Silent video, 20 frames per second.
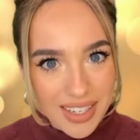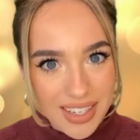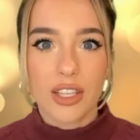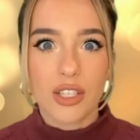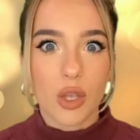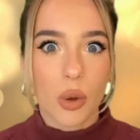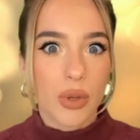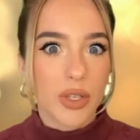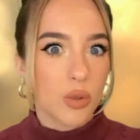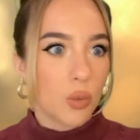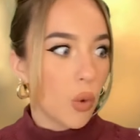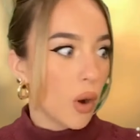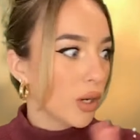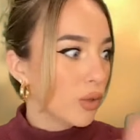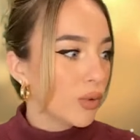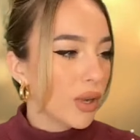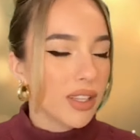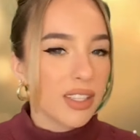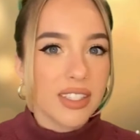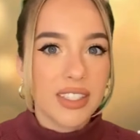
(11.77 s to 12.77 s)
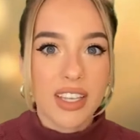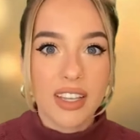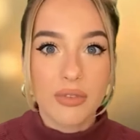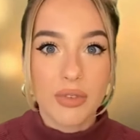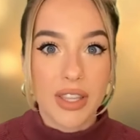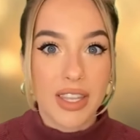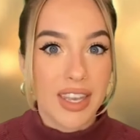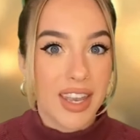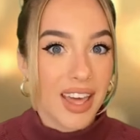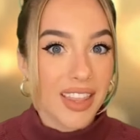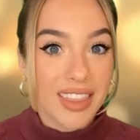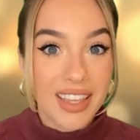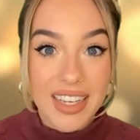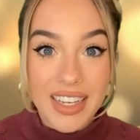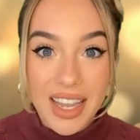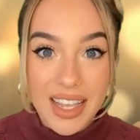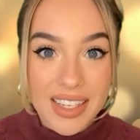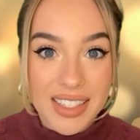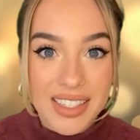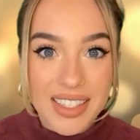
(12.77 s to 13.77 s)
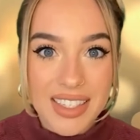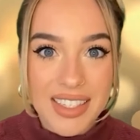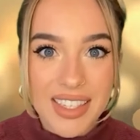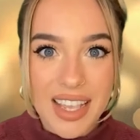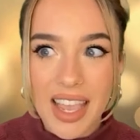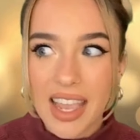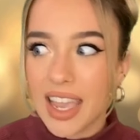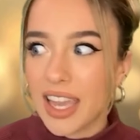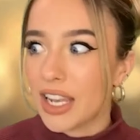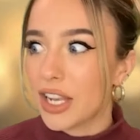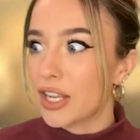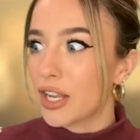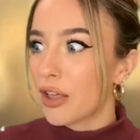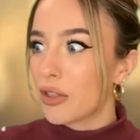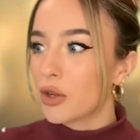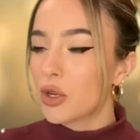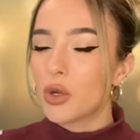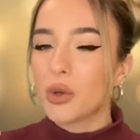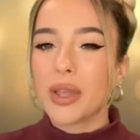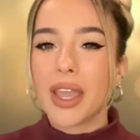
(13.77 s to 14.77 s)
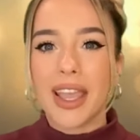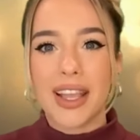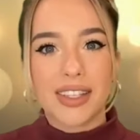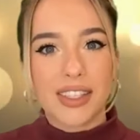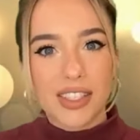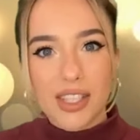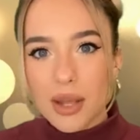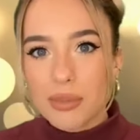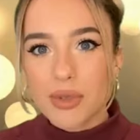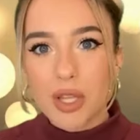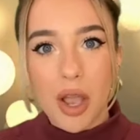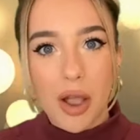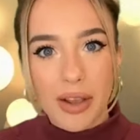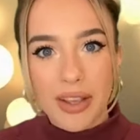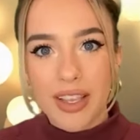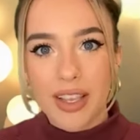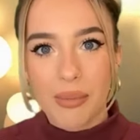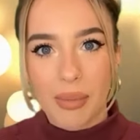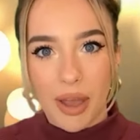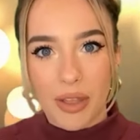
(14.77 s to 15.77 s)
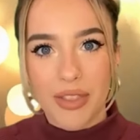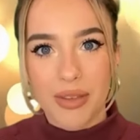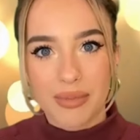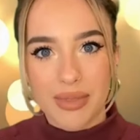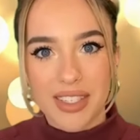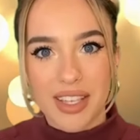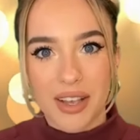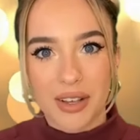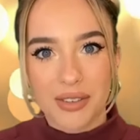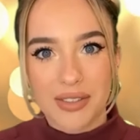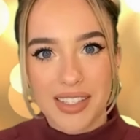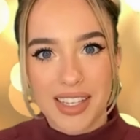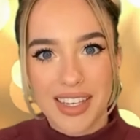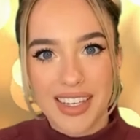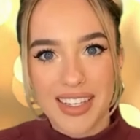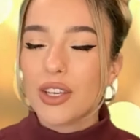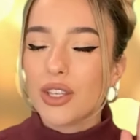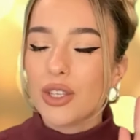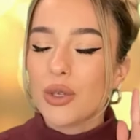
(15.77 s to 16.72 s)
There's always one relative with nothing nice to say and another who can't stop talking about themselves.